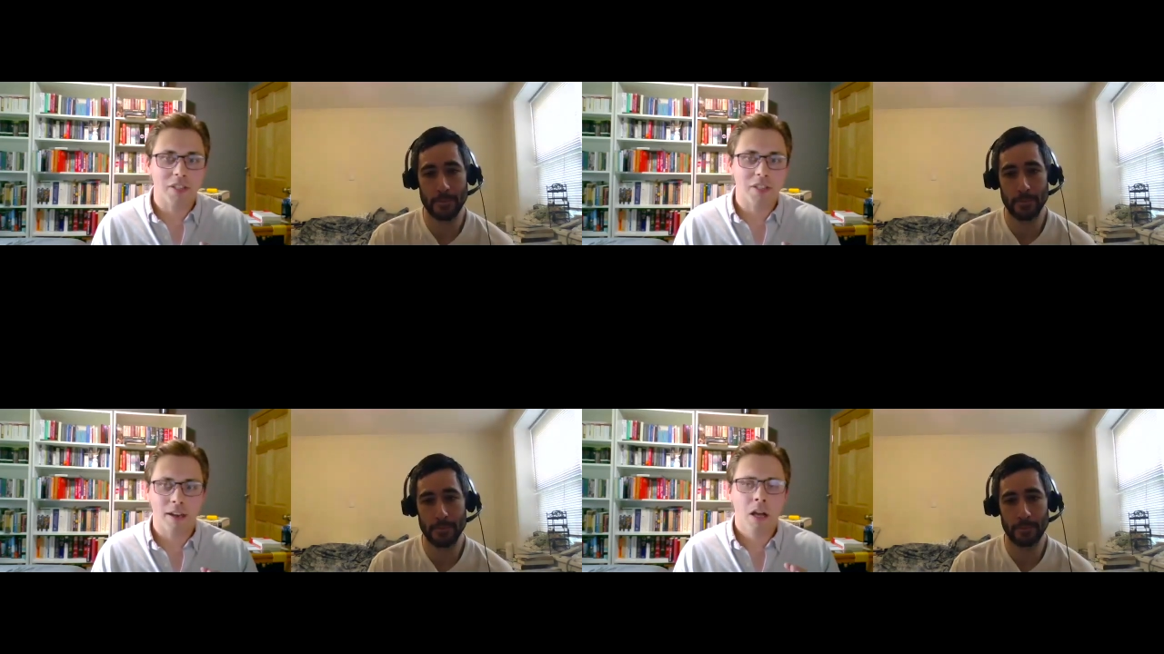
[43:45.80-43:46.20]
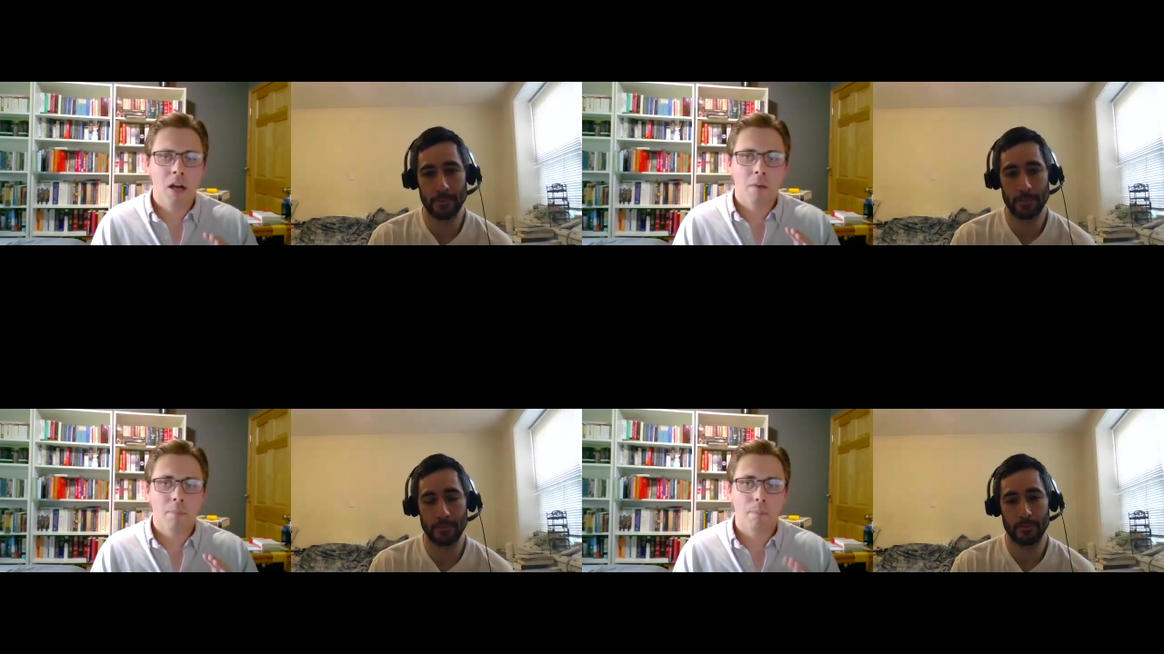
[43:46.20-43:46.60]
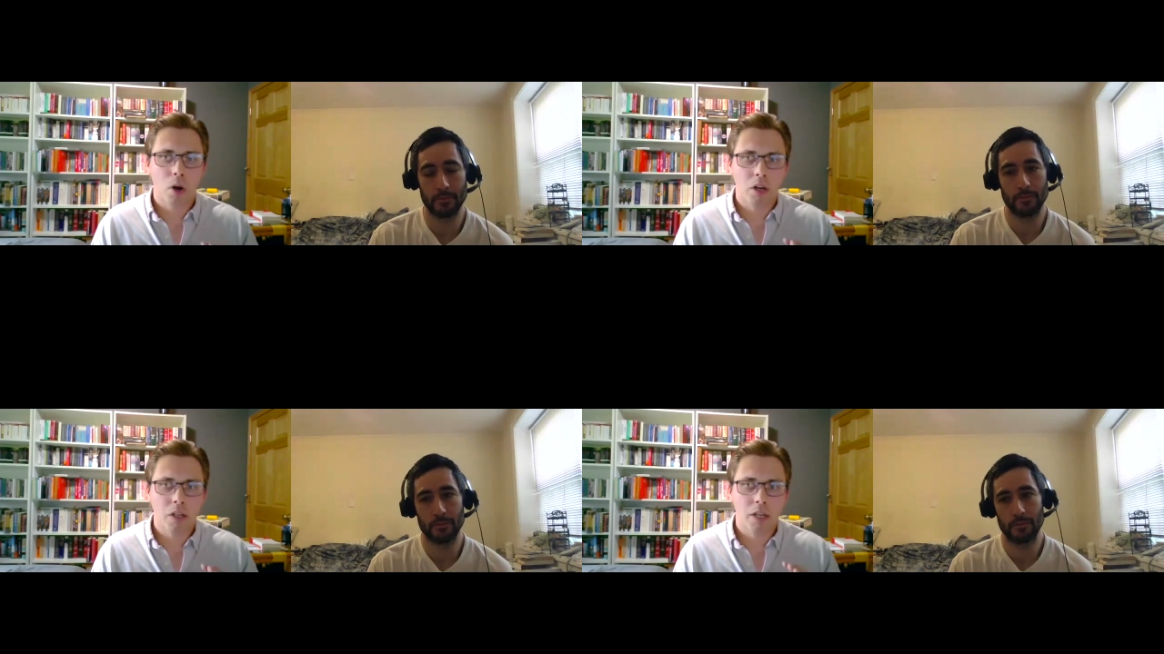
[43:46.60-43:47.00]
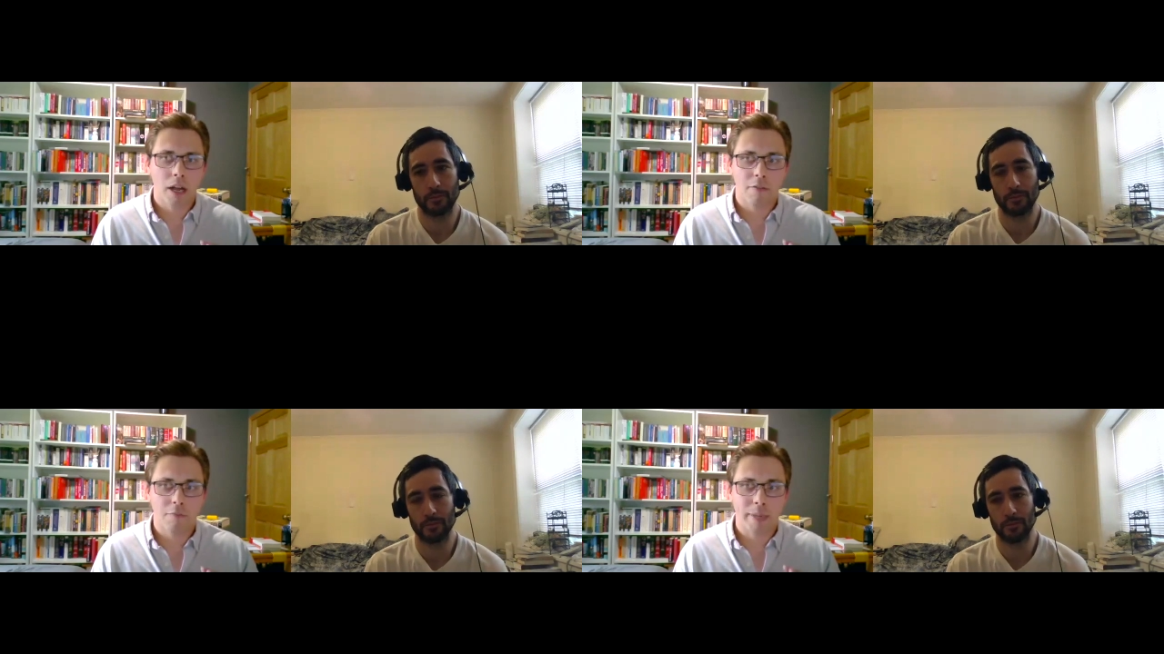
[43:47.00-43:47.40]
Speaker 1: And part
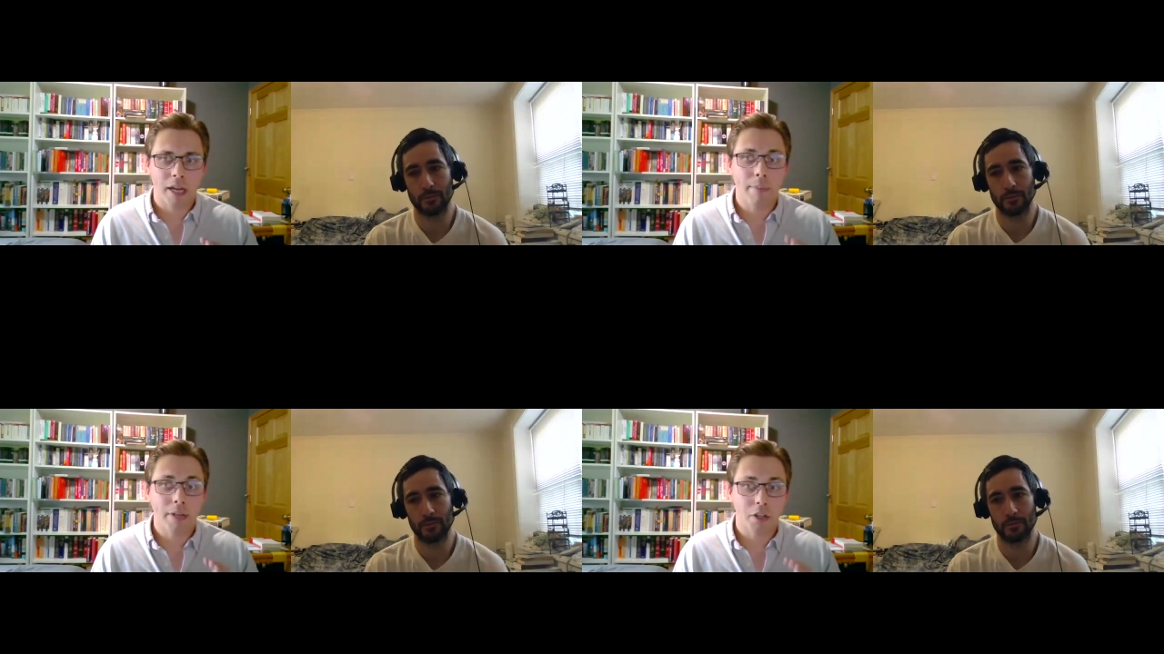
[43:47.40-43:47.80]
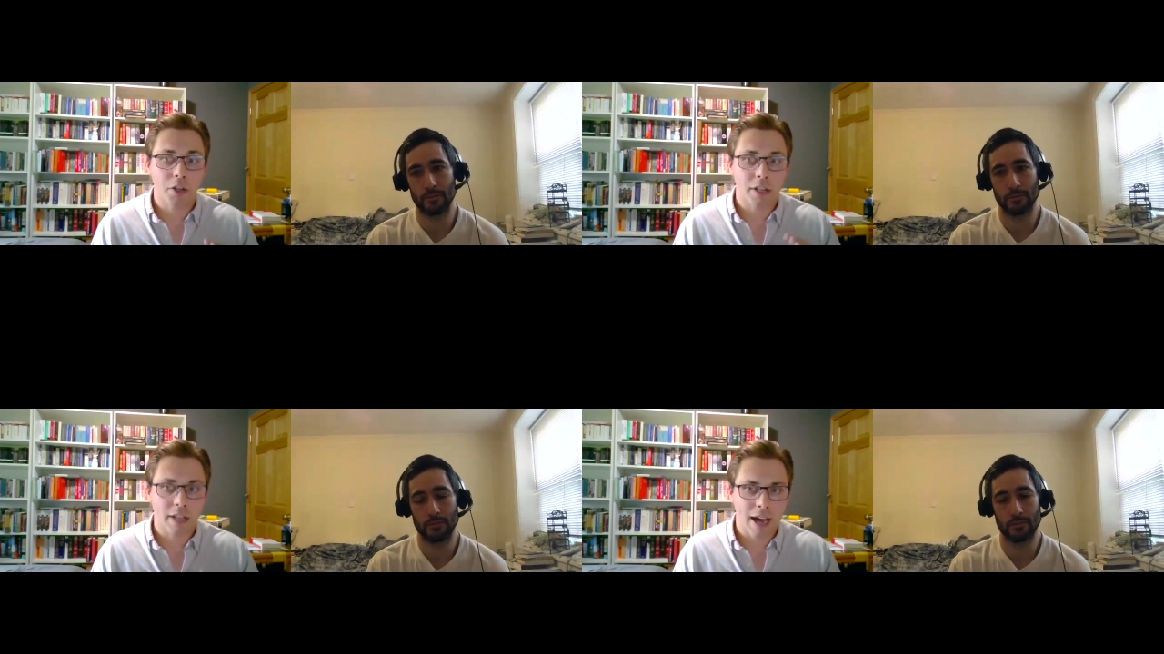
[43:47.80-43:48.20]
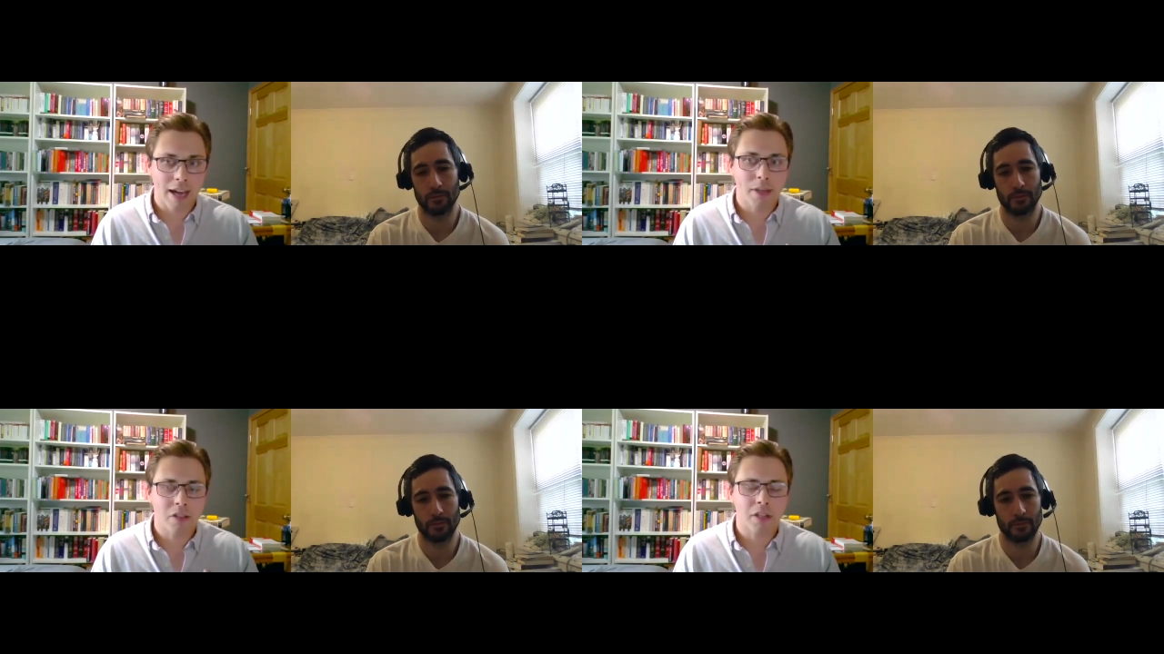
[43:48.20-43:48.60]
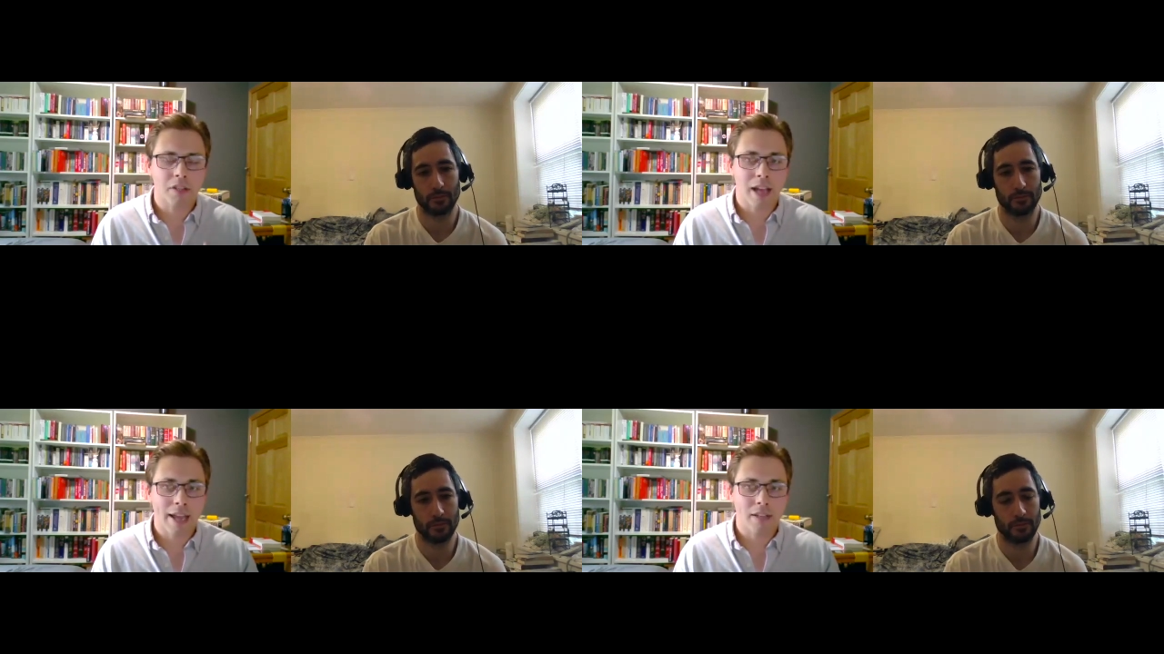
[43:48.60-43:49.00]
of becoming a good economist, as
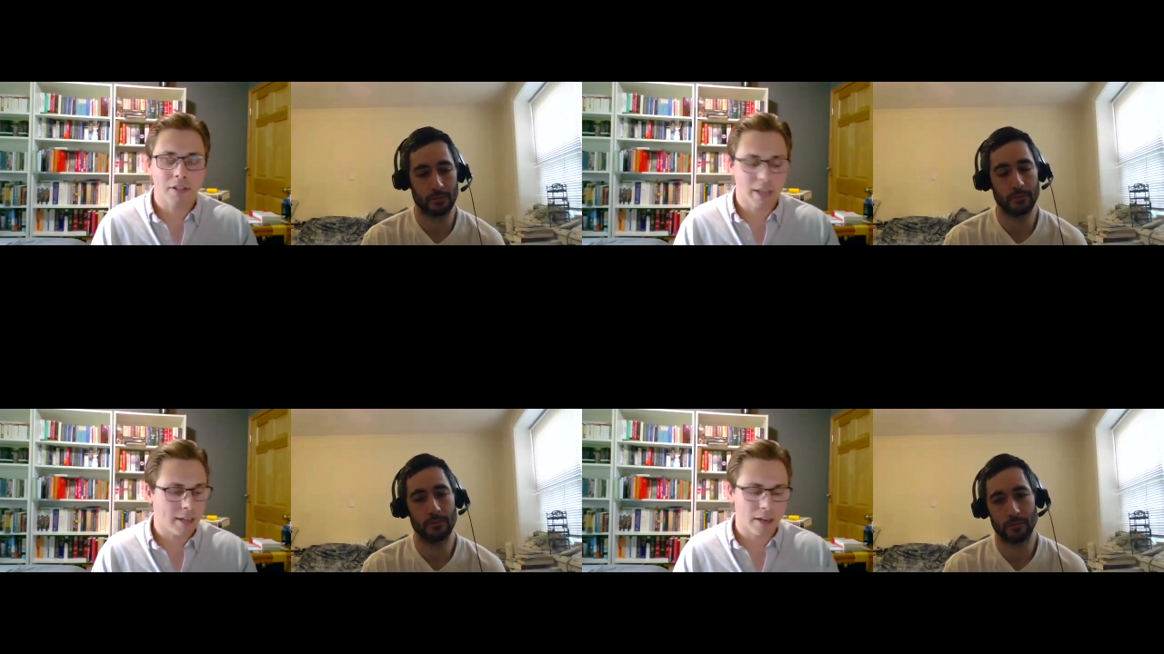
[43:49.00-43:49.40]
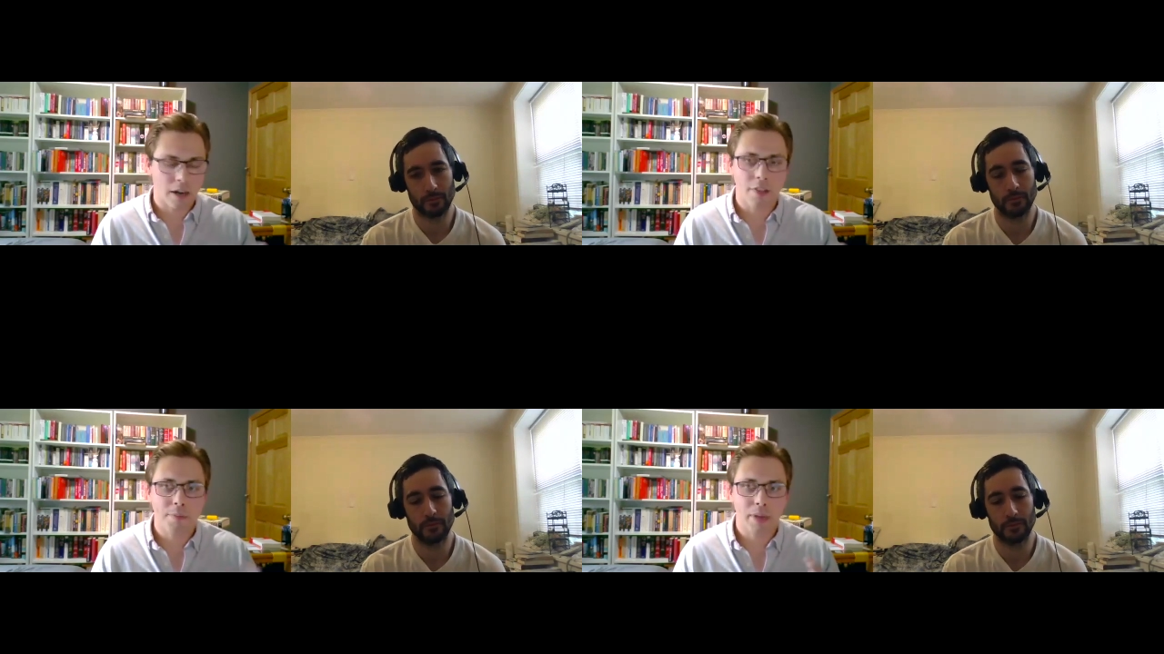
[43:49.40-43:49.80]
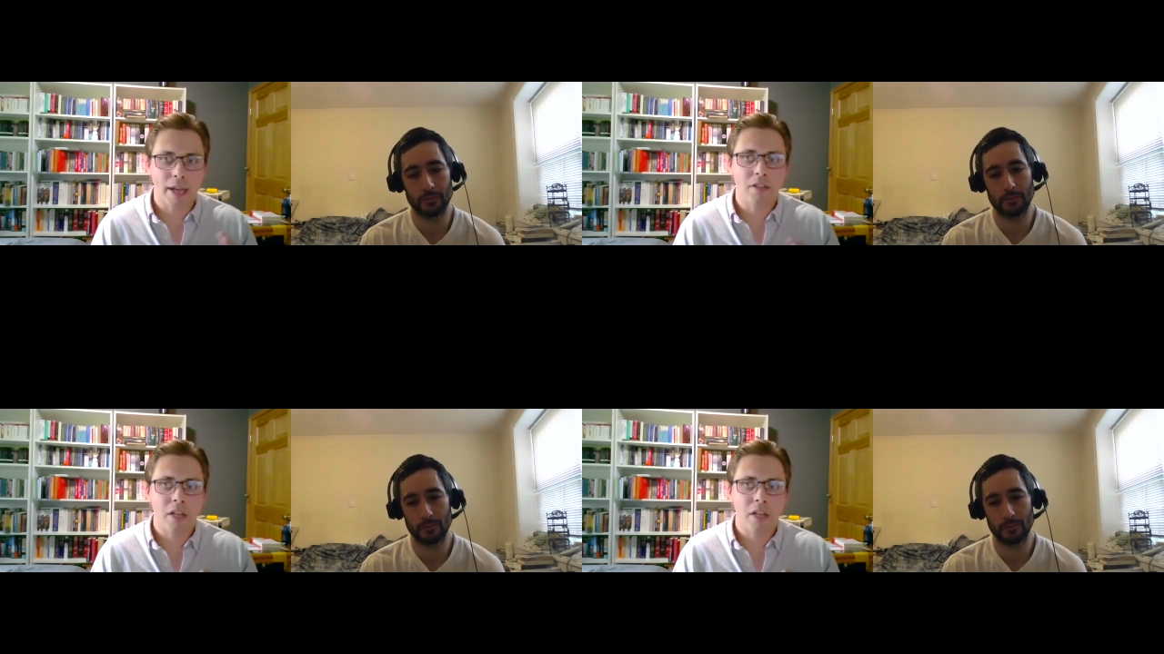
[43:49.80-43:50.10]
Hayek said in another place,